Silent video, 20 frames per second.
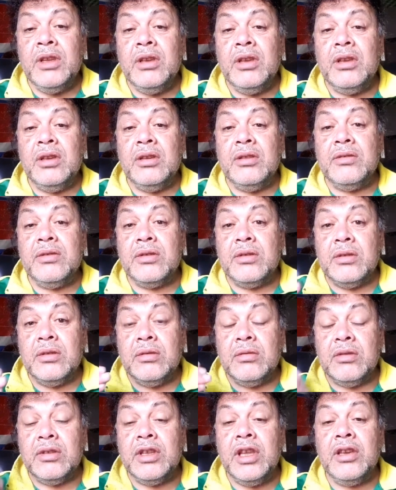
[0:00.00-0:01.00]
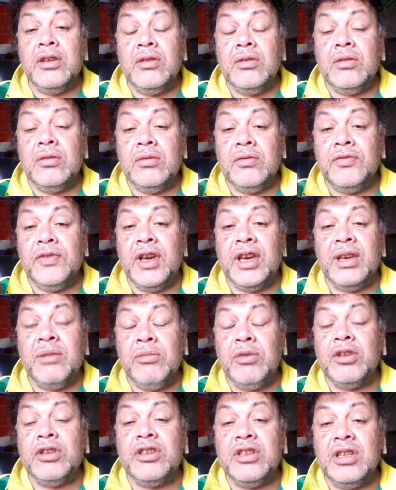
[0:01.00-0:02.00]
Uh, so thank you very
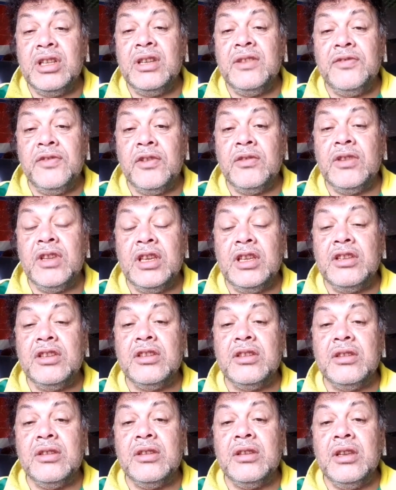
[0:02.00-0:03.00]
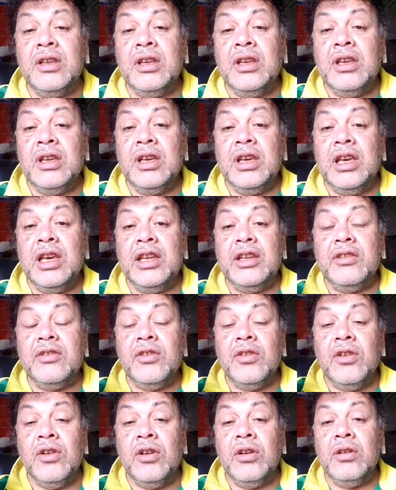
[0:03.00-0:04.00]
much E Foundation and
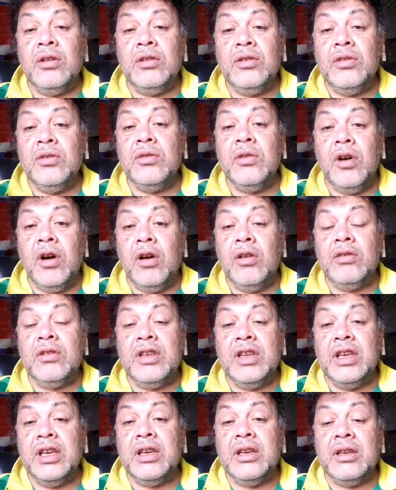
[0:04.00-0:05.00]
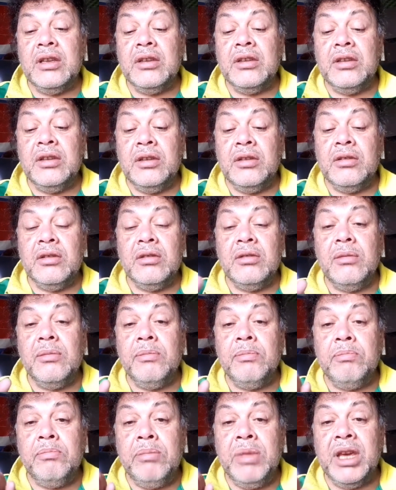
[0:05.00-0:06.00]
all you out there, you know,
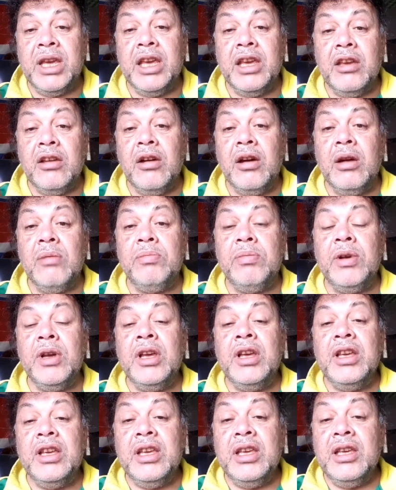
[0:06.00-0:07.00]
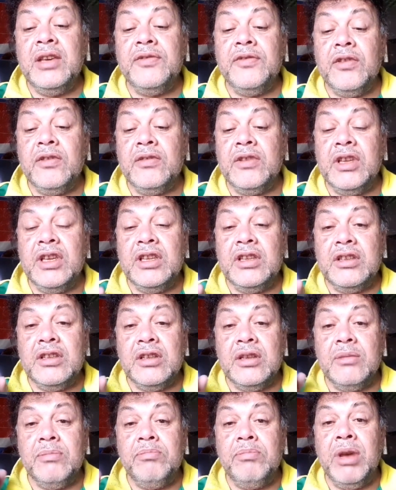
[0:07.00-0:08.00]
bigging up E
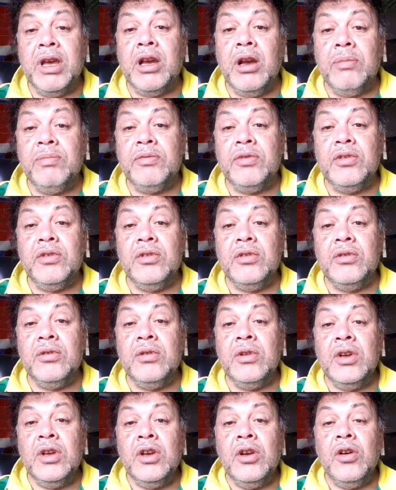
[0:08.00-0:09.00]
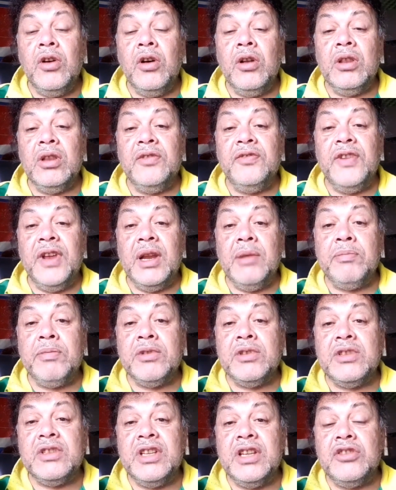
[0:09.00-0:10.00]
Foundation. Big up to you, all
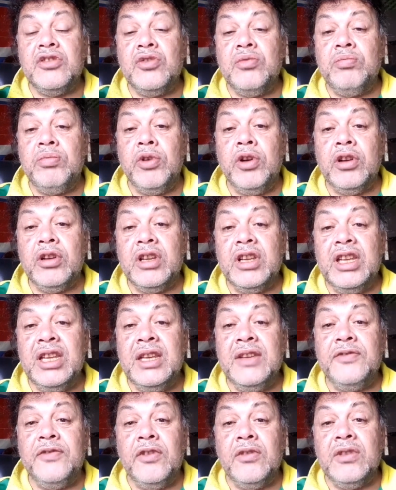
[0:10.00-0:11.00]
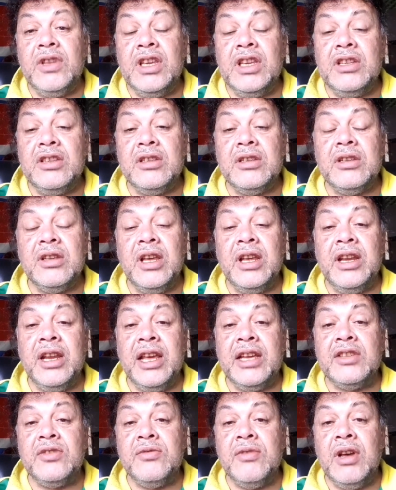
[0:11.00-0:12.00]
developers that support E Foundation and
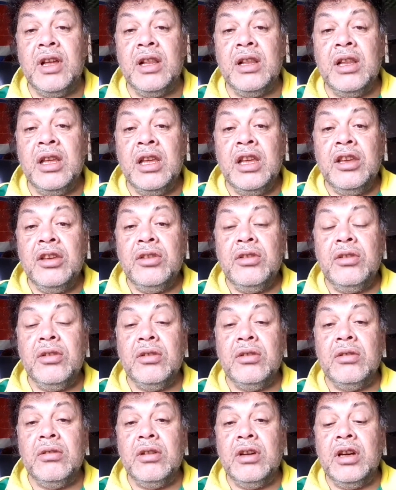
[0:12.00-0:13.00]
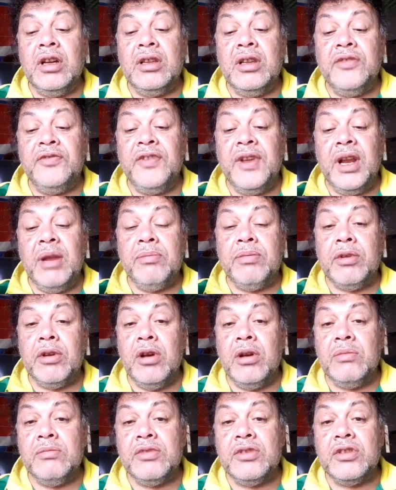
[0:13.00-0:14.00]
as well, you know, uh, develop
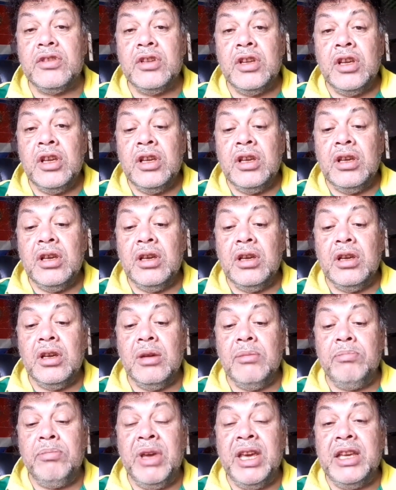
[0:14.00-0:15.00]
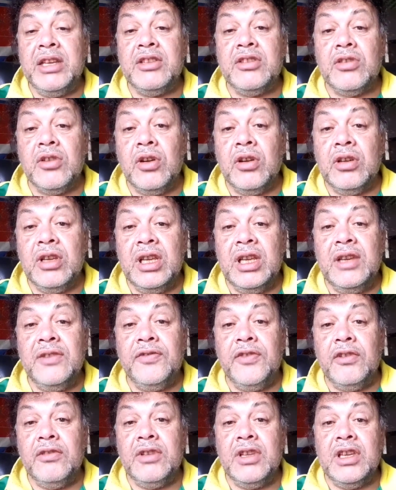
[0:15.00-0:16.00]
ROMs uh, based on
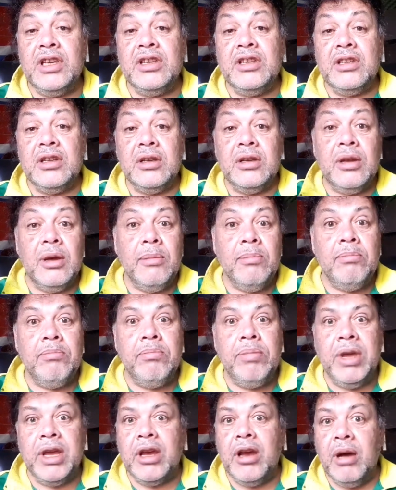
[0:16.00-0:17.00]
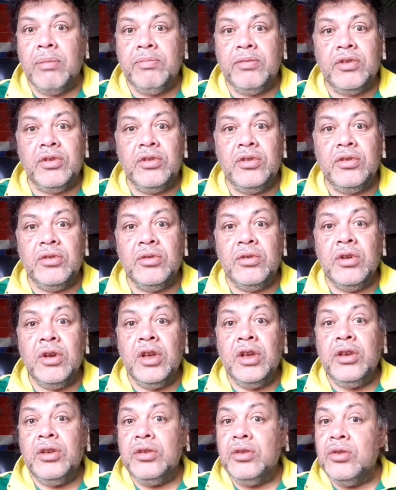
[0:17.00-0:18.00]
eFoundation. Big up to you.
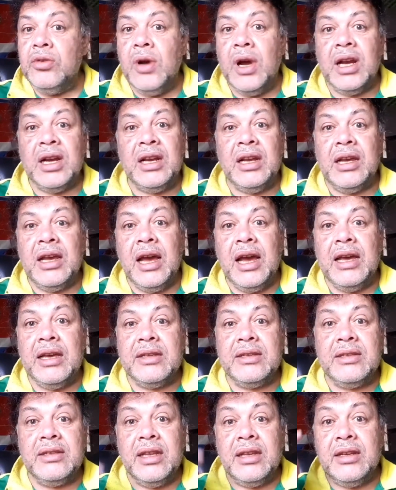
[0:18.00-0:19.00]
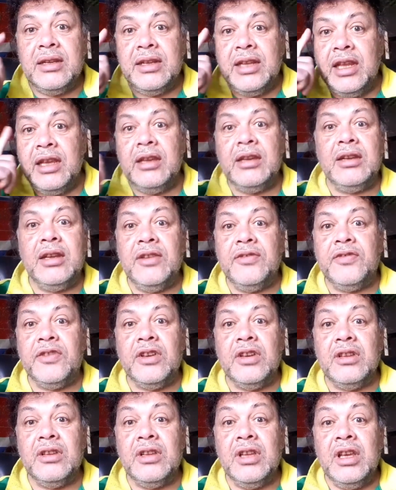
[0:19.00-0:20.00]
You are the guys that think
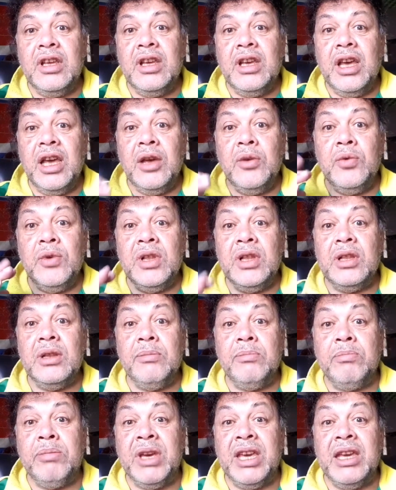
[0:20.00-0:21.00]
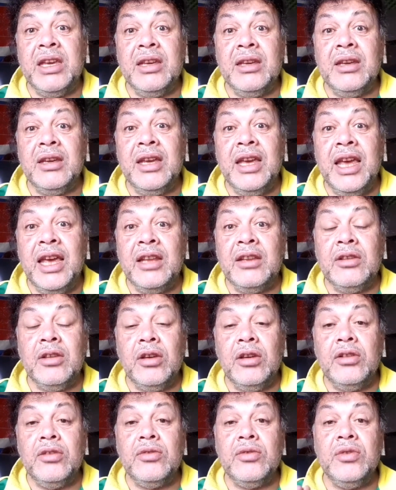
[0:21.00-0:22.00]
different and will bring
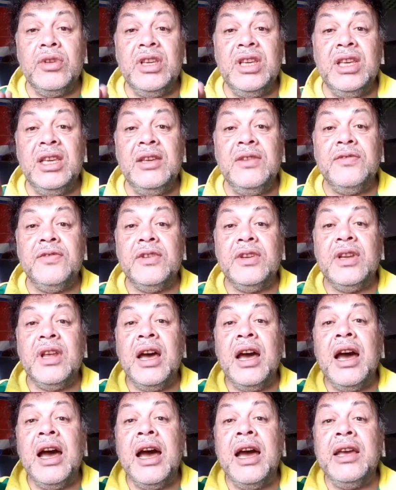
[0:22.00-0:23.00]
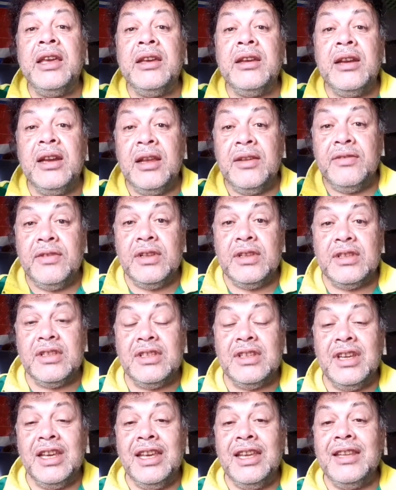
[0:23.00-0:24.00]
Android to even higher
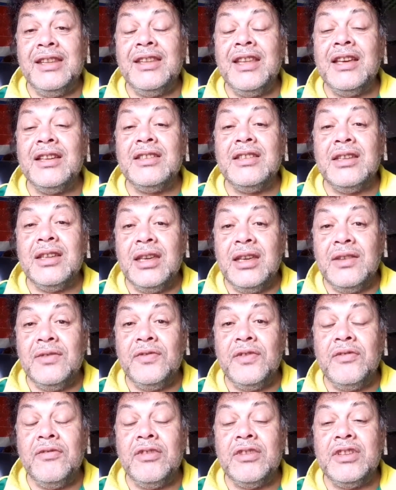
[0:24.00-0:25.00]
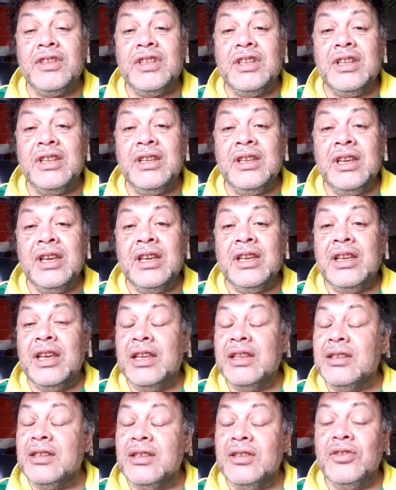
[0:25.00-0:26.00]
levels. Thanks again for watching
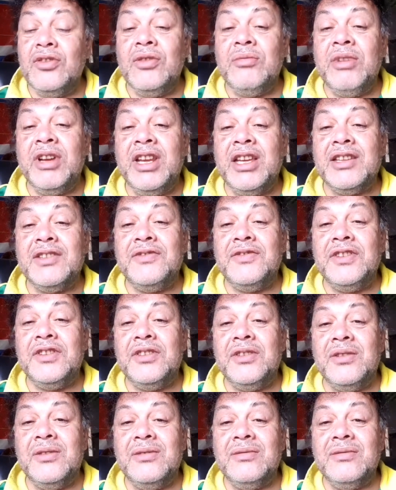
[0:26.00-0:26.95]
and see you in my next video.